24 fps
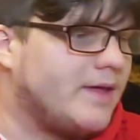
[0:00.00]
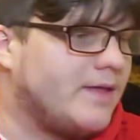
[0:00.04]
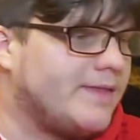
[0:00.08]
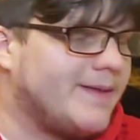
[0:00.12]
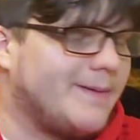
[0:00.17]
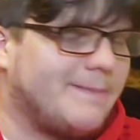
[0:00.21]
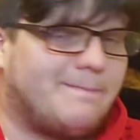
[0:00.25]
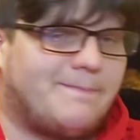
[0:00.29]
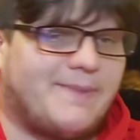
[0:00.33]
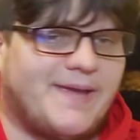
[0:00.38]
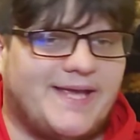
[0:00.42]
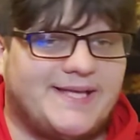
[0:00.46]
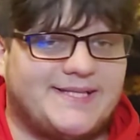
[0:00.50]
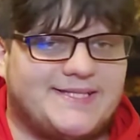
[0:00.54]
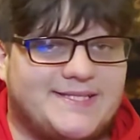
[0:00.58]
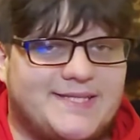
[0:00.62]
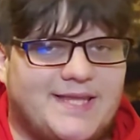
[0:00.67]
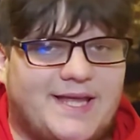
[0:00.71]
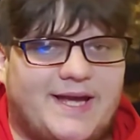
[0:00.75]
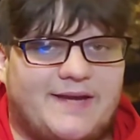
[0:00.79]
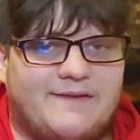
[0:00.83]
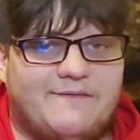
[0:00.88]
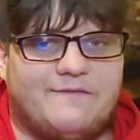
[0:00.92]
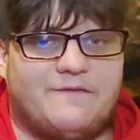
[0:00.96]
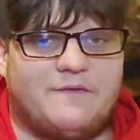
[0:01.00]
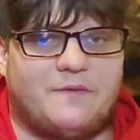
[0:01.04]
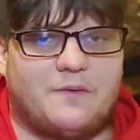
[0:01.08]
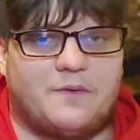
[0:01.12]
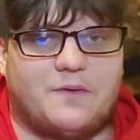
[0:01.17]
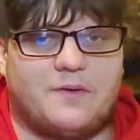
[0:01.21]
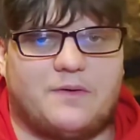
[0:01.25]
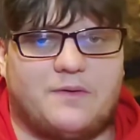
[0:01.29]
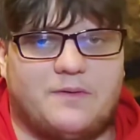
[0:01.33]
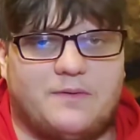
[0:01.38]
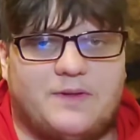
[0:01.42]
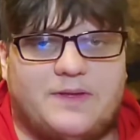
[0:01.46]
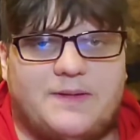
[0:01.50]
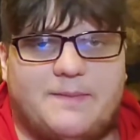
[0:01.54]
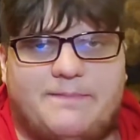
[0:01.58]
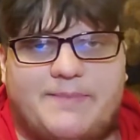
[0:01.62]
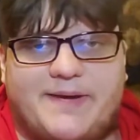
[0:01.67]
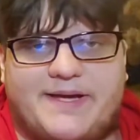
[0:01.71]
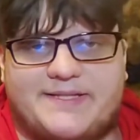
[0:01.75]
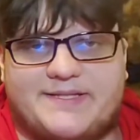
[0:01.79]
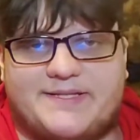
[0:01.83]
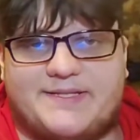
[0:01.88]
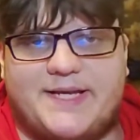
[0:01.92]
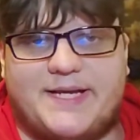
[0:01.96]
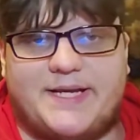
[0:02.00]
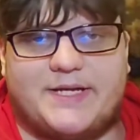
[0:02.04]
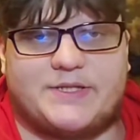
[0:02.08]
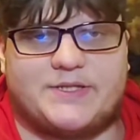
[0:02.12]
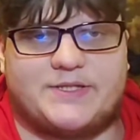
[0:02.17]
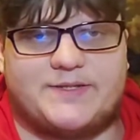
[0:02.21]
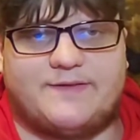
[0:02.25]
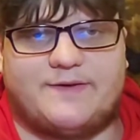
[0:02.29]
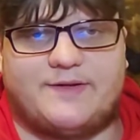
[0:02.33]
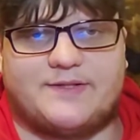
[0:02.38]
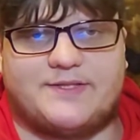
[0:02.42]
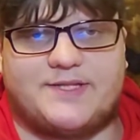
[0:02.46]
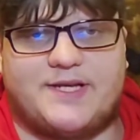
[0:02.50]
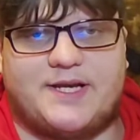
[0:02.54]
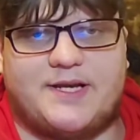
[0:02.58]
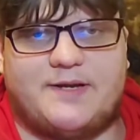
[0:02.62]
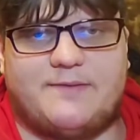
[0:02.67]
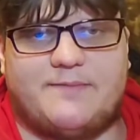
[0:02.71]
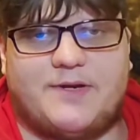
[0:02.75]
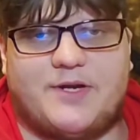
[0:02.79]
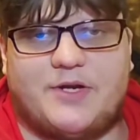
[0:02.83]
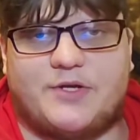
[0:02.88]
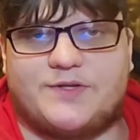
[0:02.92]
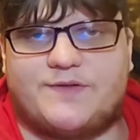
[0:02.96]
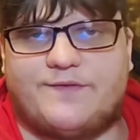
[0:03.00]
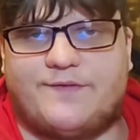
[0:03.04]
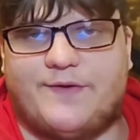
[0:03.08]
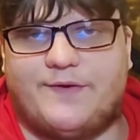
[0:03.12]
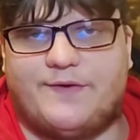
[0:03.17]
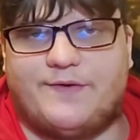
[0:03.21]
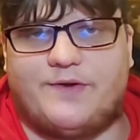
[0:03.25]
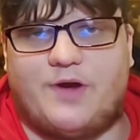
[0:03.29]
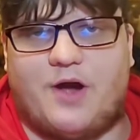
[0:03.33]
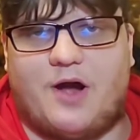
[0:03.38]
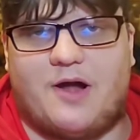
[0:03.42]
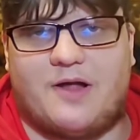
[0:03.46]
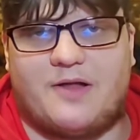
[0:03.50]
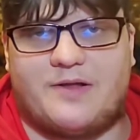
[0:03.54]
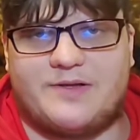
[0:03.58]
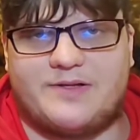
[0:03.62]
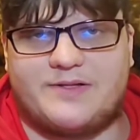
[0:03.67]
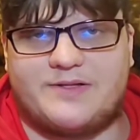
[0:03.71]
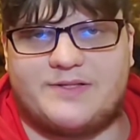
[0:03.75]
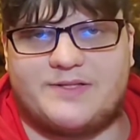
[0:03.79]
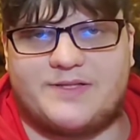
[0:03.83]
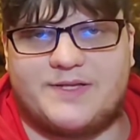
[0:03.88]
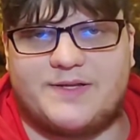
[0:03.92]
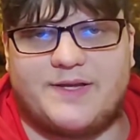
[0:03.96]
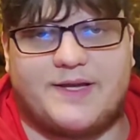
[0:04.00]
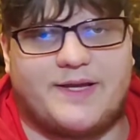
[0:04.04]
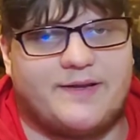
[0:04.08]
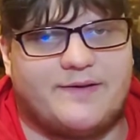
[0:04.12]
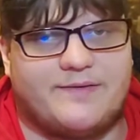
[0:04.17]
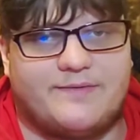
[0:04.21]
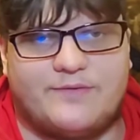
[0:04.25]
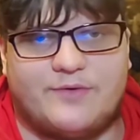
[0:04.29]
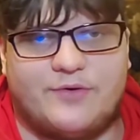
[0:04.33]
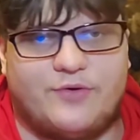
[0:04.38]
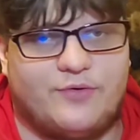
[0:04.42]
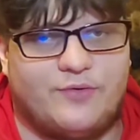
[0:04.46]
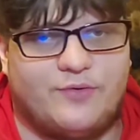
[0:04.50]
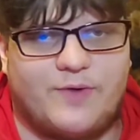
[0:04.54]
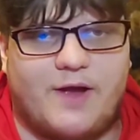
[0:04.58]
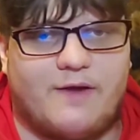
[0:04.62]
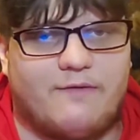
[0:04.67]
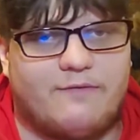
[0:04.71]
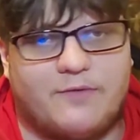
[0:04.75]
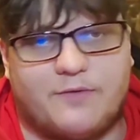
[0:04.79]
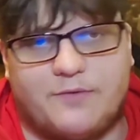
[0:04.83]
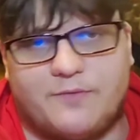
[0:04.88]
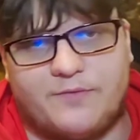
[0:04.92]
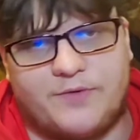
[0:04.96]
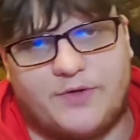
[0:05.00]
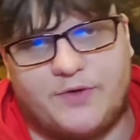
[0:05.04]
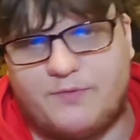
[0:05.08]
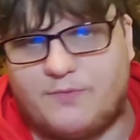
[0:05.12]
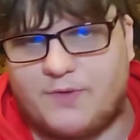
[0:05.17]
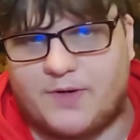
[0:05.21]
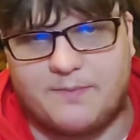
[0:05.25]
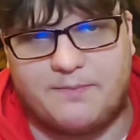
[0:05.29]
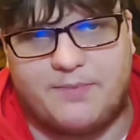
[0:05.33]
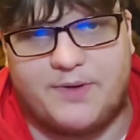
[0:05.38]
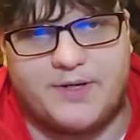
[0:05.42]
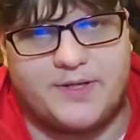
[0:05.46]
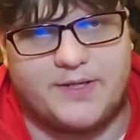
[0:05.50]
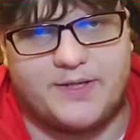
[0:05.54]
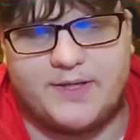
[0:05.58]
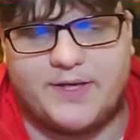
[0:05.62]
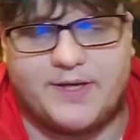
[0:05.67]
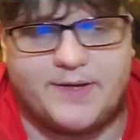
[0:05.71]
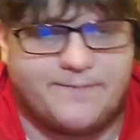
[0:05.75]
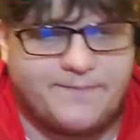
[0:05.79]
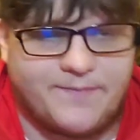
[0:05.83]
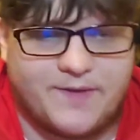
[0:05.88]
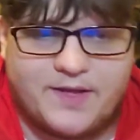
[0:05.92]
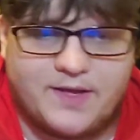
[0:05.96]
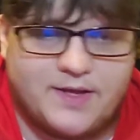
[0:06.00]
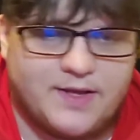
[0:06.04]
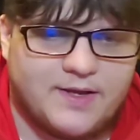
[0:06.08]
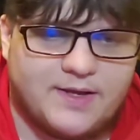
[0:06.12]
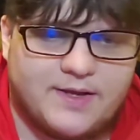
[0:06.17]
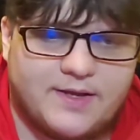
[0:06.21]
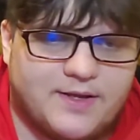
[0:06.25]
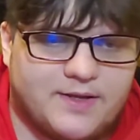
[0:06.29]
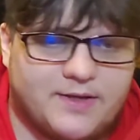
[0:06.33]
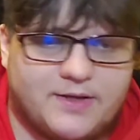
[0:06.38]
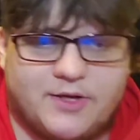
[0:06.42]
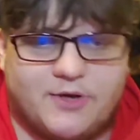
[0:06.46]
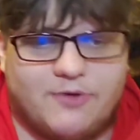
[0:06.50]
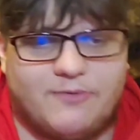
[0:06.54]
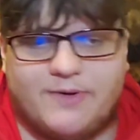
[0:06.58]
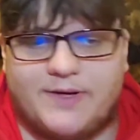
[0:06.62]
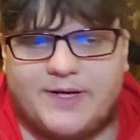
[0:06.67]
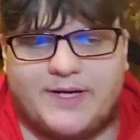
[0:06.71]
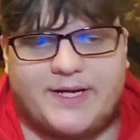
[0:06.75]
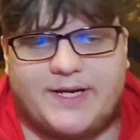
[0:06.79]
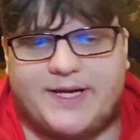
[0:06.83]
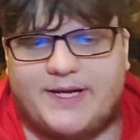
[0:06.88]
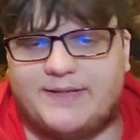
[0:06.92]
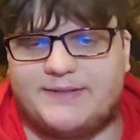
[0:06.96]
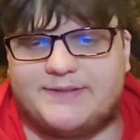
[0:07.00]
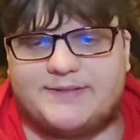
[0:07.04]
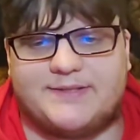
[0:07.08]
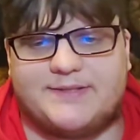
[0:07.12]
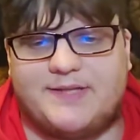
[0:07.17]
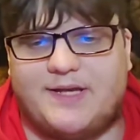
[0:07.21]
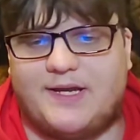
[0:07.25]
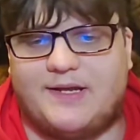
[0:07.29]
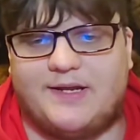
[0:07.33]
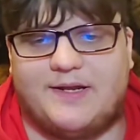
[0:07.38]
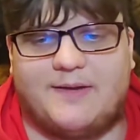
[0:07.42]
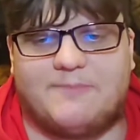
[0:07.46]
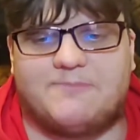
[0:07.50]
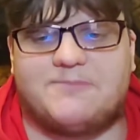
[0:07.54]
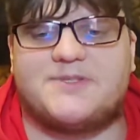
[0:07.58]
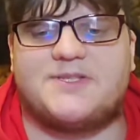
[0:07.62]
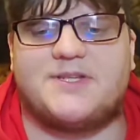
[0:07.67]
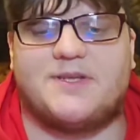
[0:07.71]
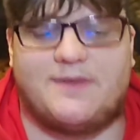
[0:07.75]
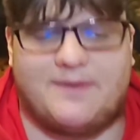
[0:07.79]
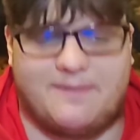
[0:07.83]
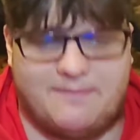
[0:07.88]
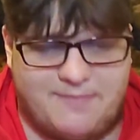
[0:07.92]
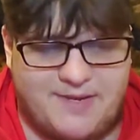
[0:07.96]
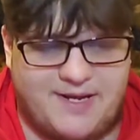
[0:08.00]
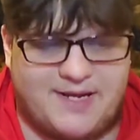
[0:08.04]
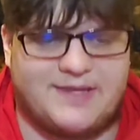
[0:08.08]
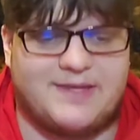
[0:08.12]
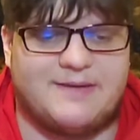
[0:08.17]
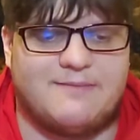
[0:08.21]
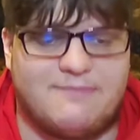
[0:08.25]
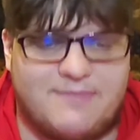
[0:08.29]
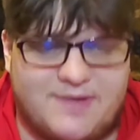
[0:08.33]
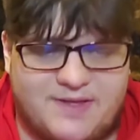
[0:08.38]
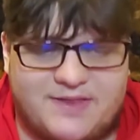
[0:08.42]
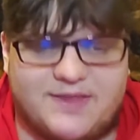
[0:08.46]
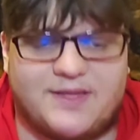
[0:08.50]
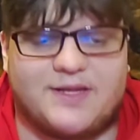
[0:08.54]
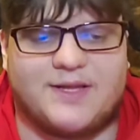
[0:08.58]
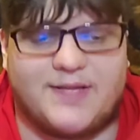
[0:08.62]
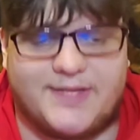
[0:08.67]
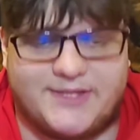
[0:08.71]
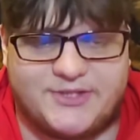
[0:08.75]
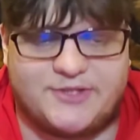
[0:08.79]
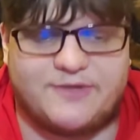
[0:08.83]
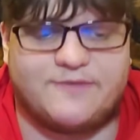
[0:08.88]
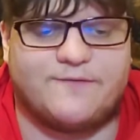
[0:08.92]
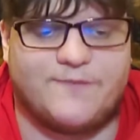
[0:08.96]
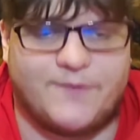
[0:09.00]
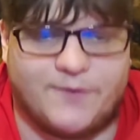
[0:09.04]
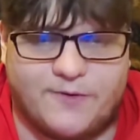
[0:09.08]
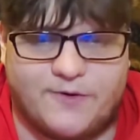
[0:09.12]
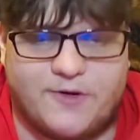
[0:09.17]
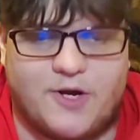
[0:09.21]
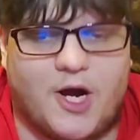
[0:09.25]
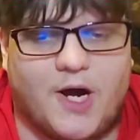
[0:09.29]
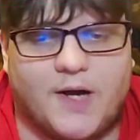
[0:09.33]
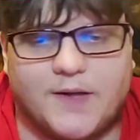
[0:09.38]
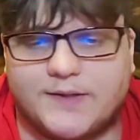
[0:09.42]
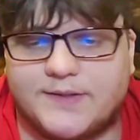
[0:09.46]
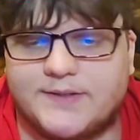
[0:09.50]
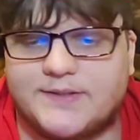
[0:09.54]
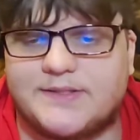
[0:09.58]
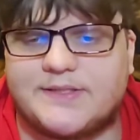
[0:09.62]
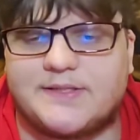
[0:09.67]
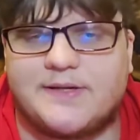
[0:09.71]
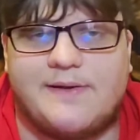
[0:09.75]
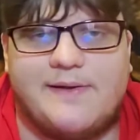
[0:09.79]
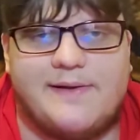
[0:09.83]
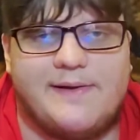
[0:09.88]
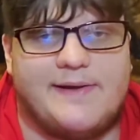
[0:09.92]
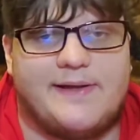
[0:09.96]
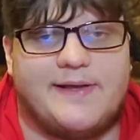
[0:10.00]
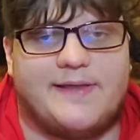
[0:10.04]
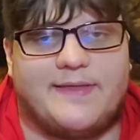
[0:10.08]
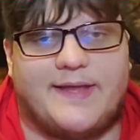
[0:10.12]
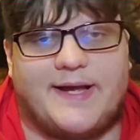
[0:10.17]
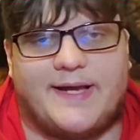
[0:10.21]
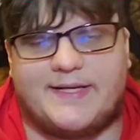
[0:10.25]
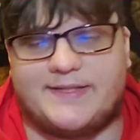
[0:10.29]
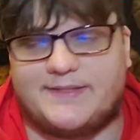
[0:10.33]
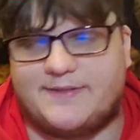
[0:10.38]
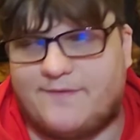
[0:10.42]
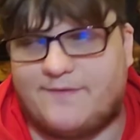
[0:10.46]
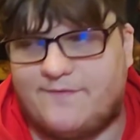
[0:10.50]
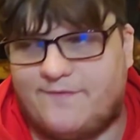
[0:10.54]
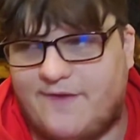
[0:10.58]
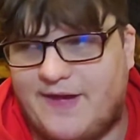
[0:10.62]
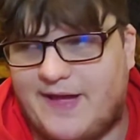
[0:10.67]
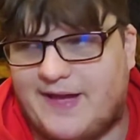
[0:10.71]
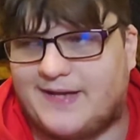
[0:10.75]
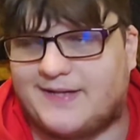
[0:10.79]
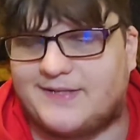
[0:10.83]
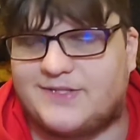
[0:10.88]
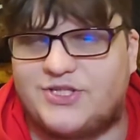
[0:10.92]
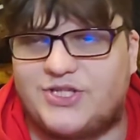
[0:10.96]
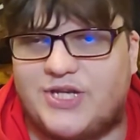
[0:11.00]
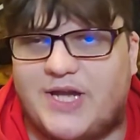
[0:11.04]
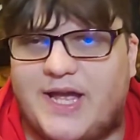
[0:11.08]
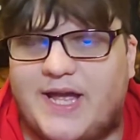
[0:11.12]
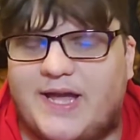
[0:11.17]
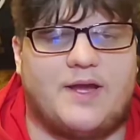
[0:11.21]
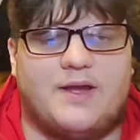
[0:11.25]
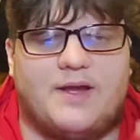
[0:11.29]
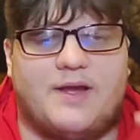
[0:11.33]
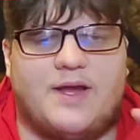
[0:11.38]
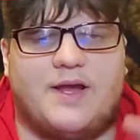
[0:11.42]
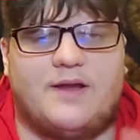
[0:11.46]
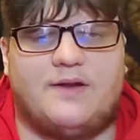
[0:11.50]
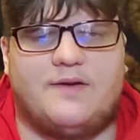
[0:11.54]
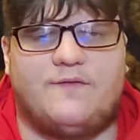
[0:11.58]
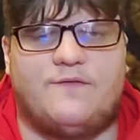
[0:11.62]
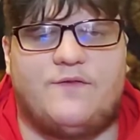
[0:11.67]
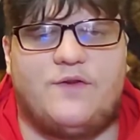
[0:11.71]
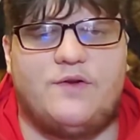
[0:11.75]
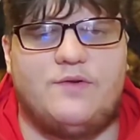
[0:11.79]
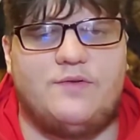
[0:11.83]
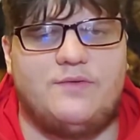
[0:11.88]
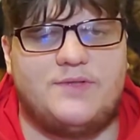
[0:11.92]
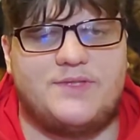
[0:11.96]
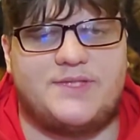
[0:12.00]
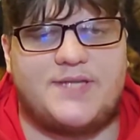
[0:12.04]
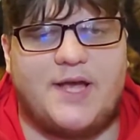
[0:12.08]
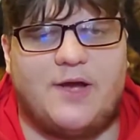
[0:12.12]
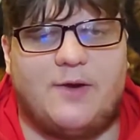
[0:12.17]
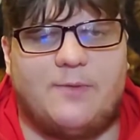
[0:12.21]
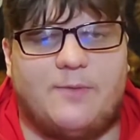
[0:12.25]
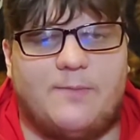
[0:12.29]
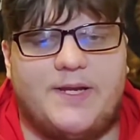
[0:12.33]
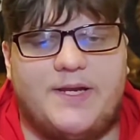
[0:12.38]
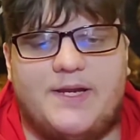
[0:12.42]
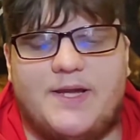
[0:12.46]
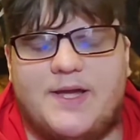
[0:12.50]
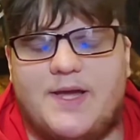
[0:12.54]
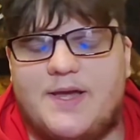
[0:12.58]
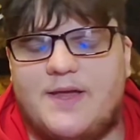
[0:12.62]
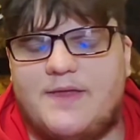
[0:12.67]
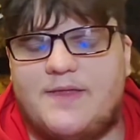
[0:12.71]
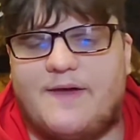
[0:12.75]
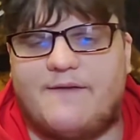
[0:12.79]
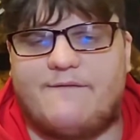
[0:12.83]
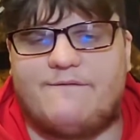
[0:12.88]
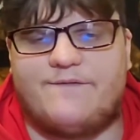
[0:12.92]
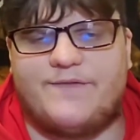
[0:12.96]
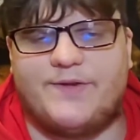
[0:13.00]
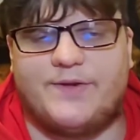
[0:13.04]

the baseline for the best singers of all time. It goes Phil Collins and then whoever you want to put in there. No one can stand up to the man, the myth, the legend, Phil Collins. That is a fact, Jack. And if you tell me that